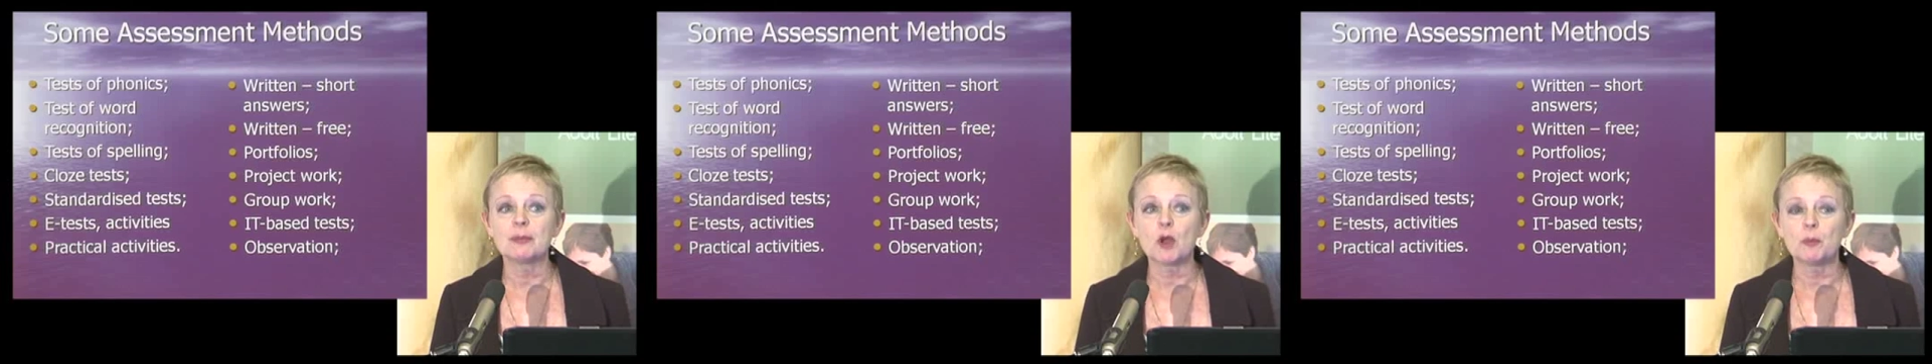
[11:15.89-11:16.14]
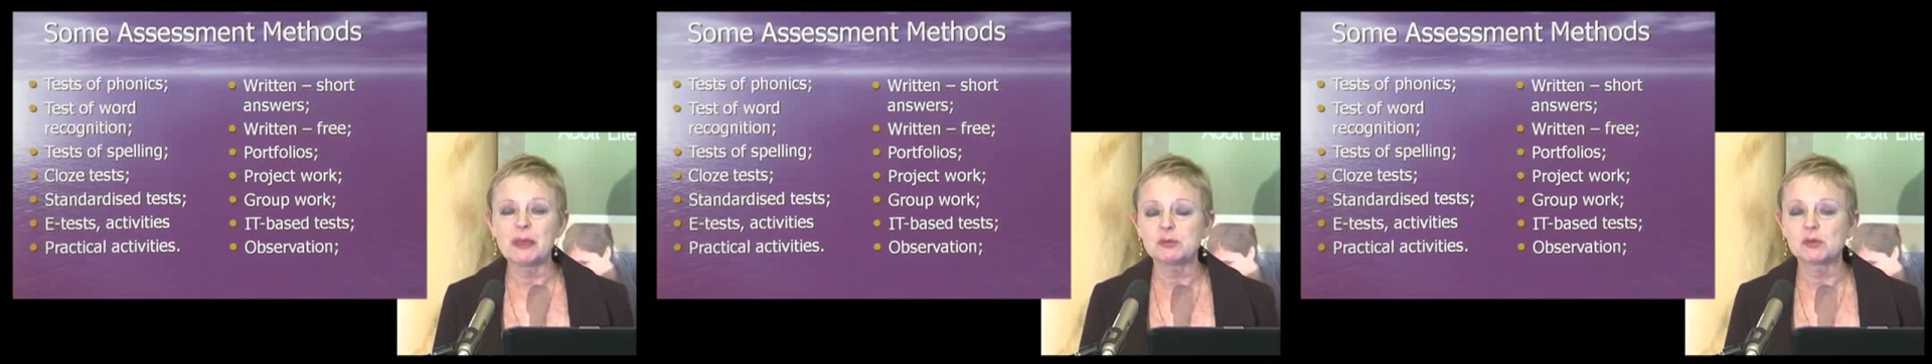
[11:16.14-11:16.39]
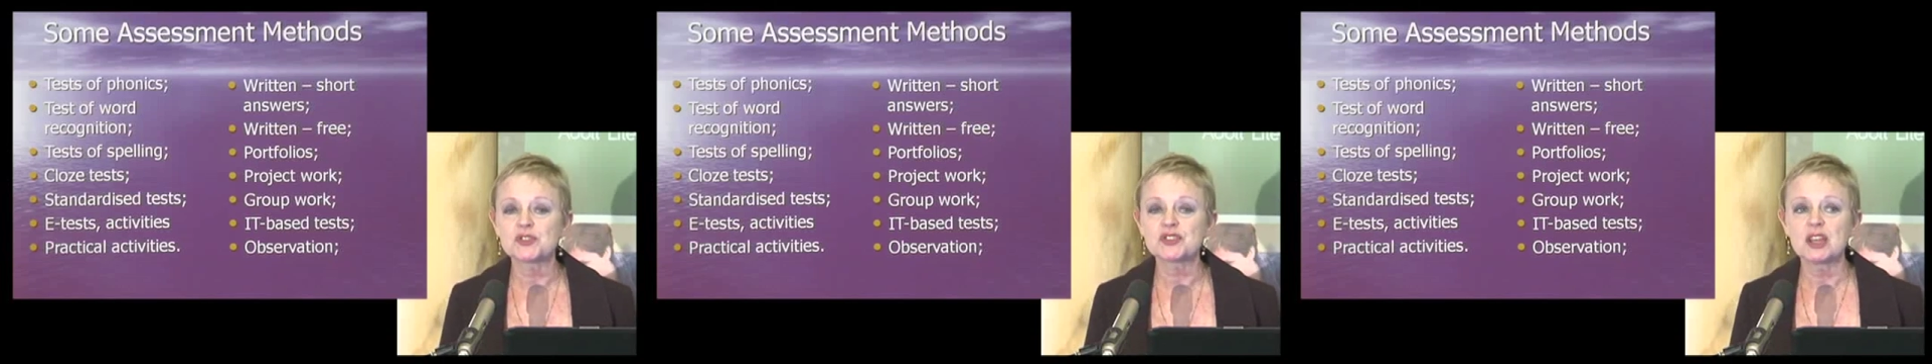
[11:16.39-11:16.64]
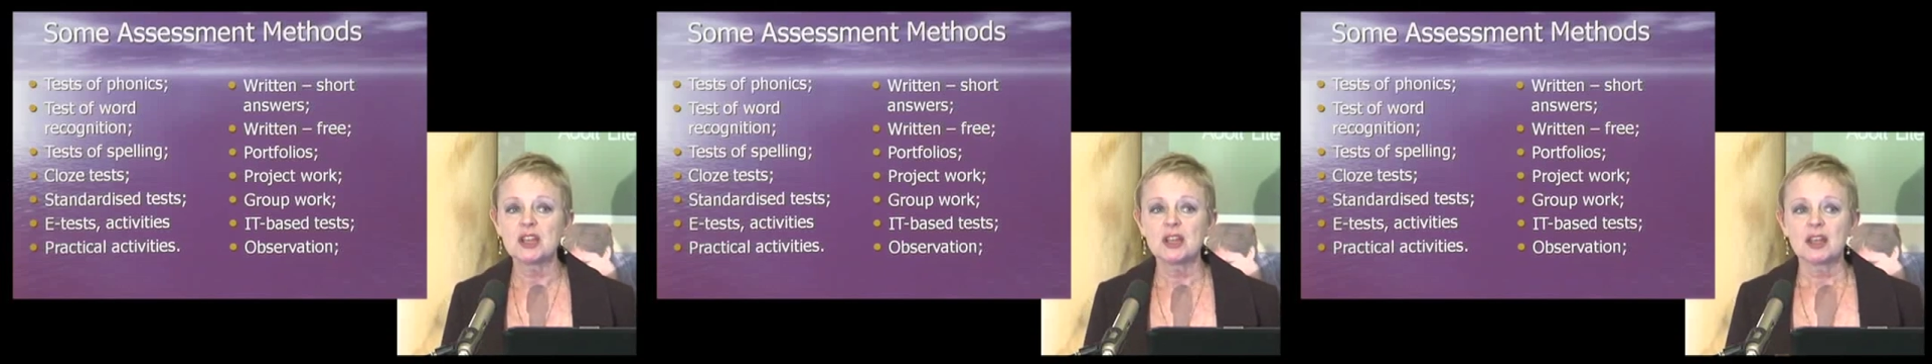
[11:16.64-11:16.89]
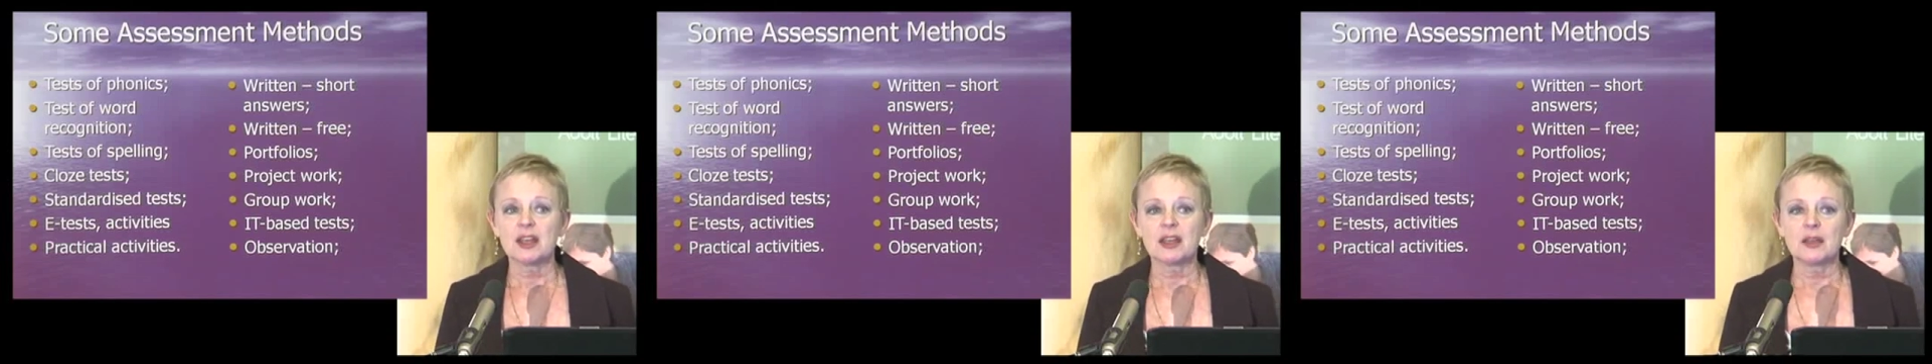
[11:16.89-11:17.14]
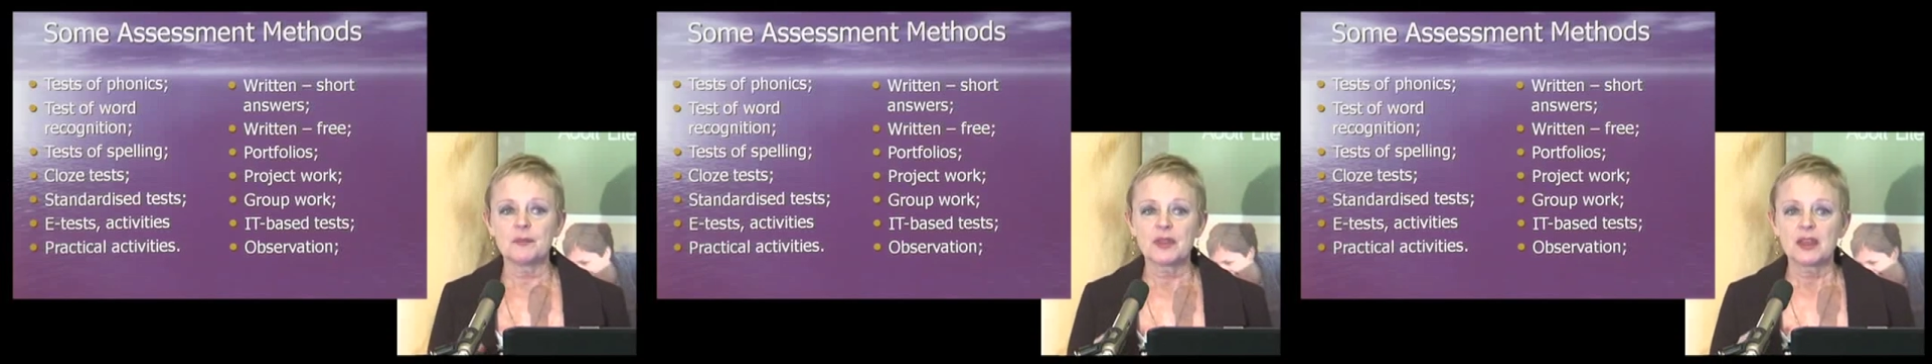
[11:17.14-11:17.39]
about people's
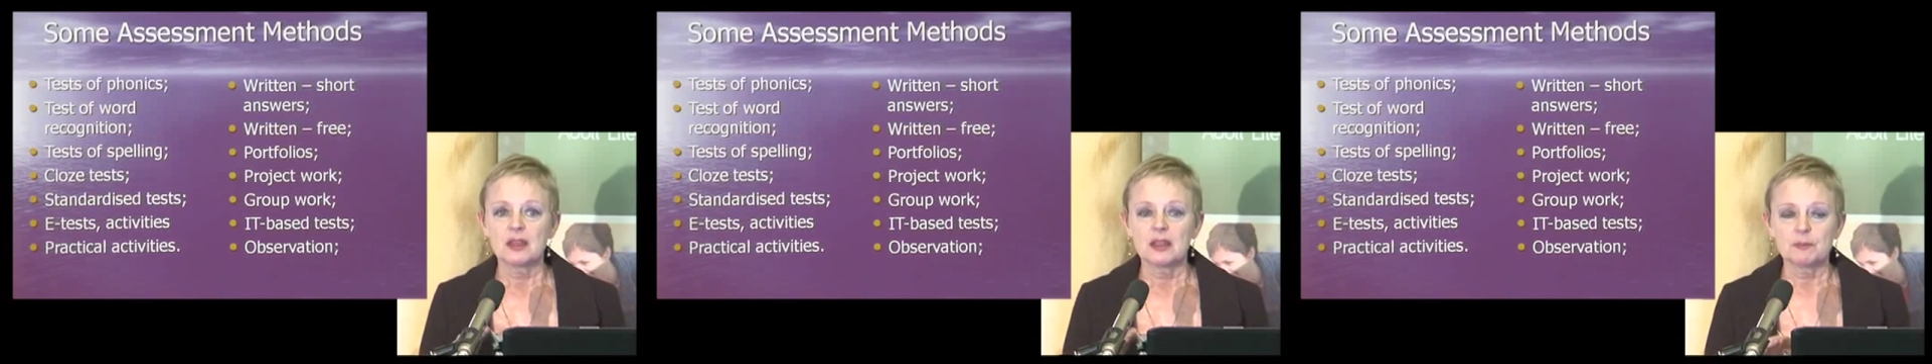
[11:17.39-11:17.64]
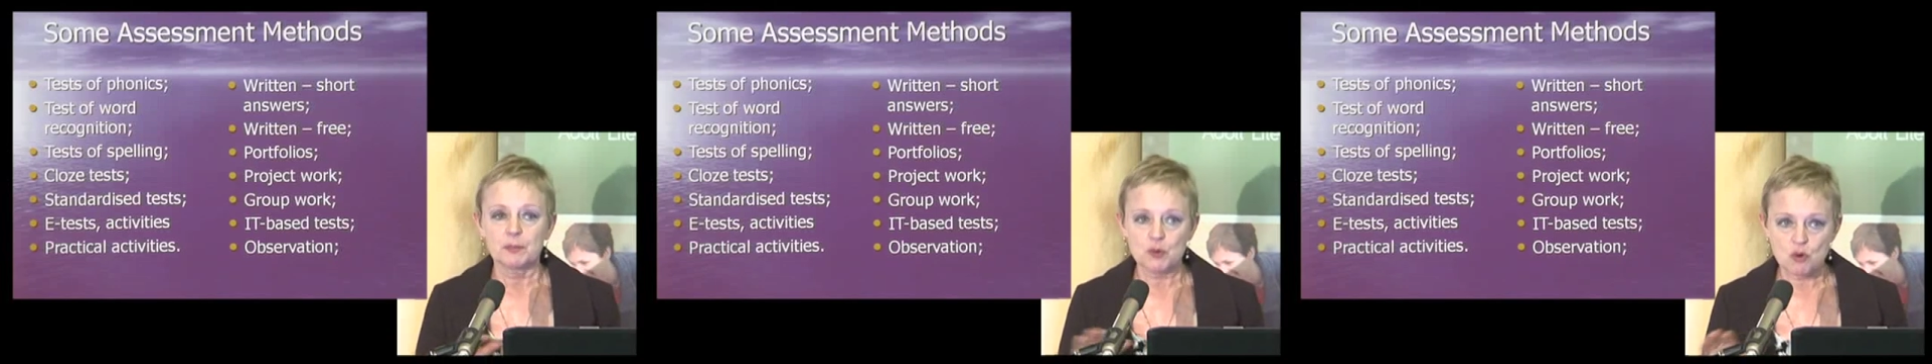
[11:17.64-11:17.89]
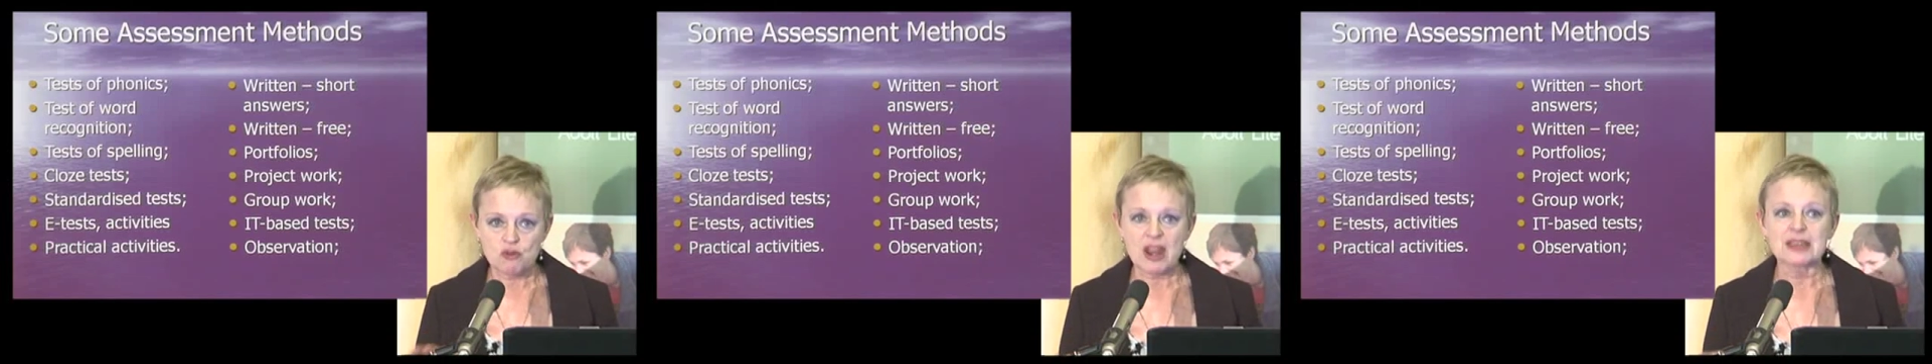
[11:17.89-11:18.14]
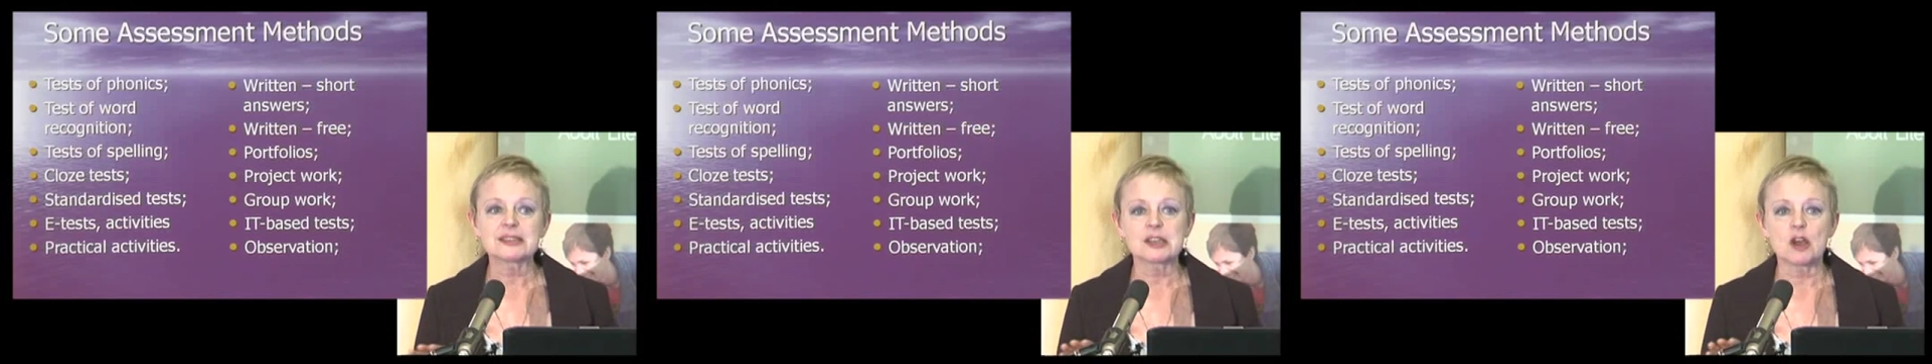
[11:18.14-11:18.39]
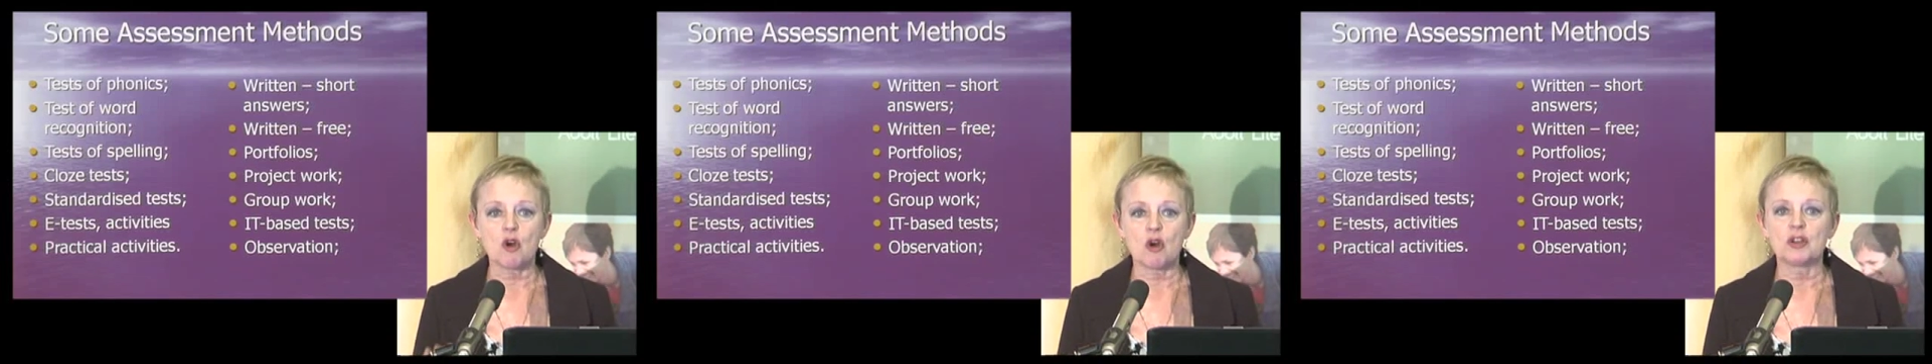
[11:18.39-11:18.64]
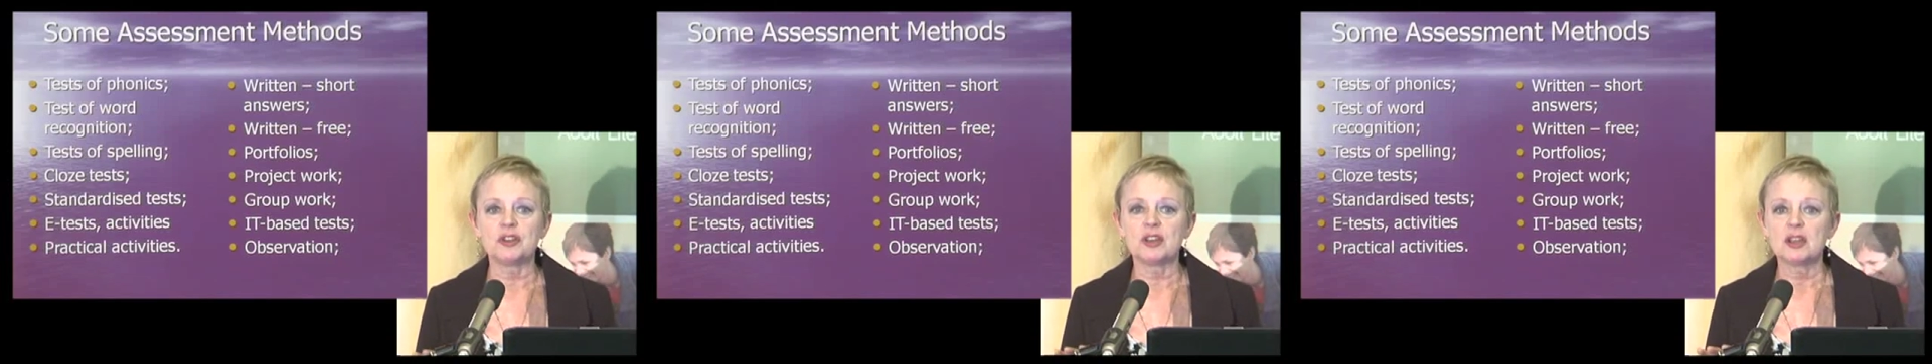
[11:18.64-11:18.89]
progress
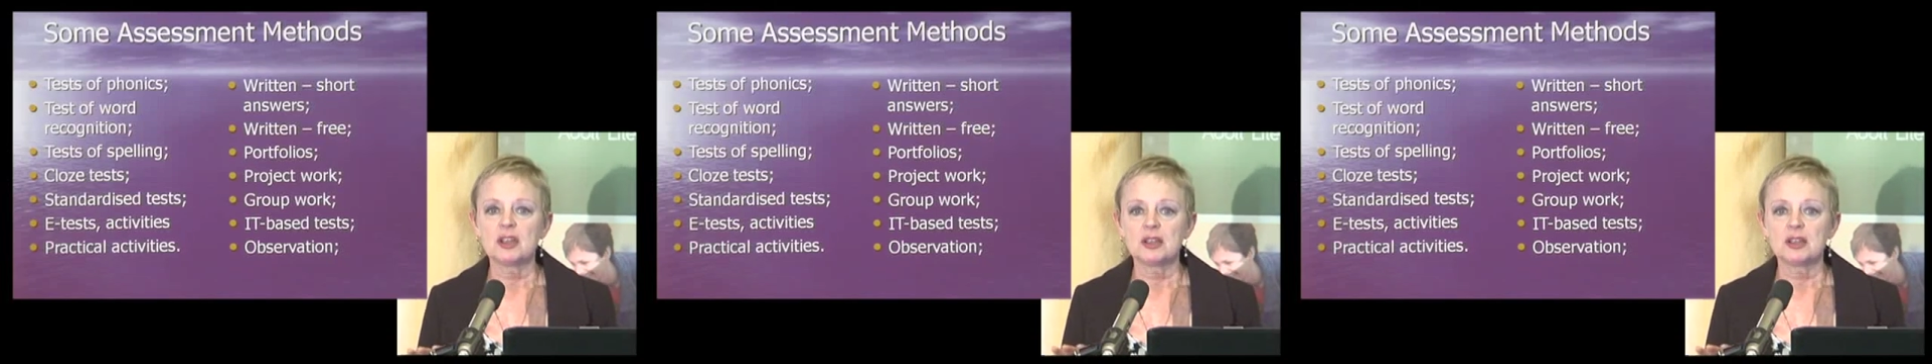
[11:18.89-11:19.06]
on